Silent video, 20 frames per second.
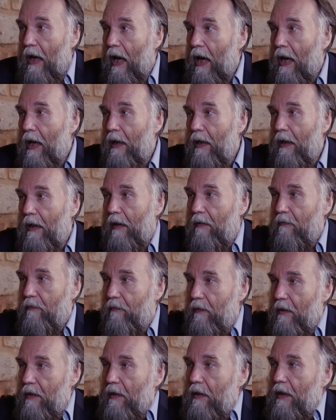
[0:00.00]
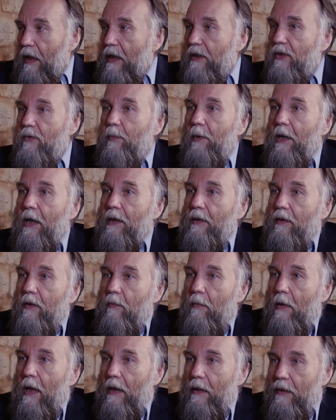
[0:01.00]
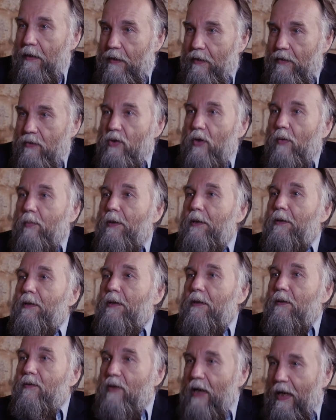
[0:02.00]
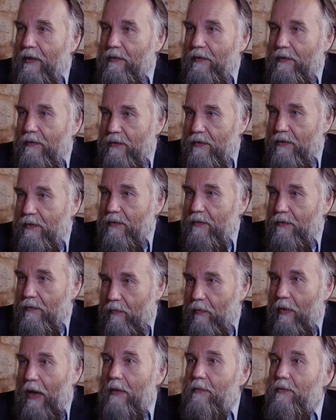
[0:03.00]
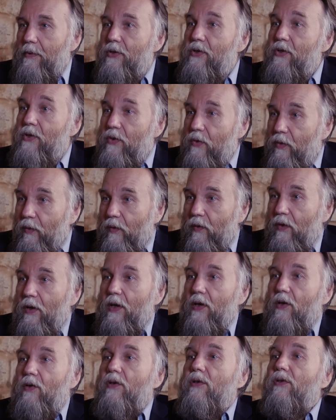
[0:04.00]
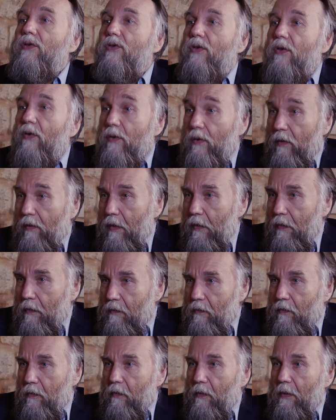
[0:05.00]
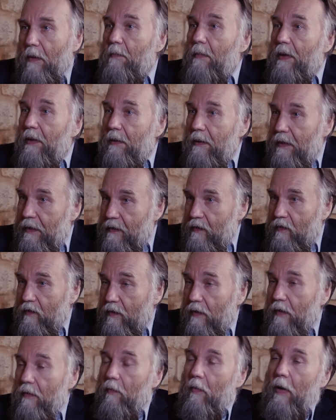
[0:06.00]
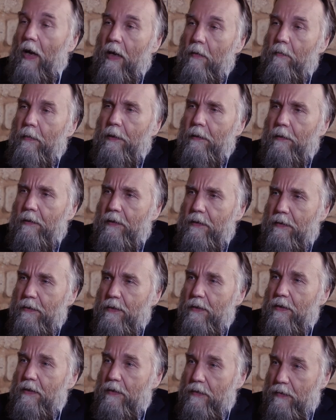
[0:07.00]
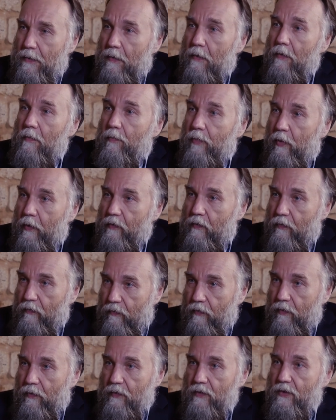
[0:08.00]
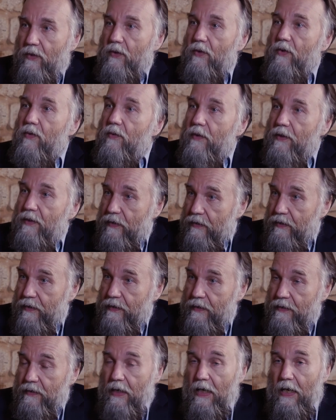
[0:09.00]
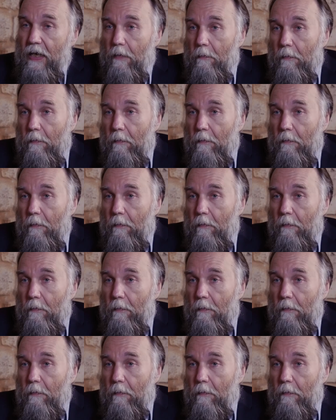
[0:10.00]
I have explained in my geopolitical writings why we should return to the Middle East, why Middle East is so important for the security reasons.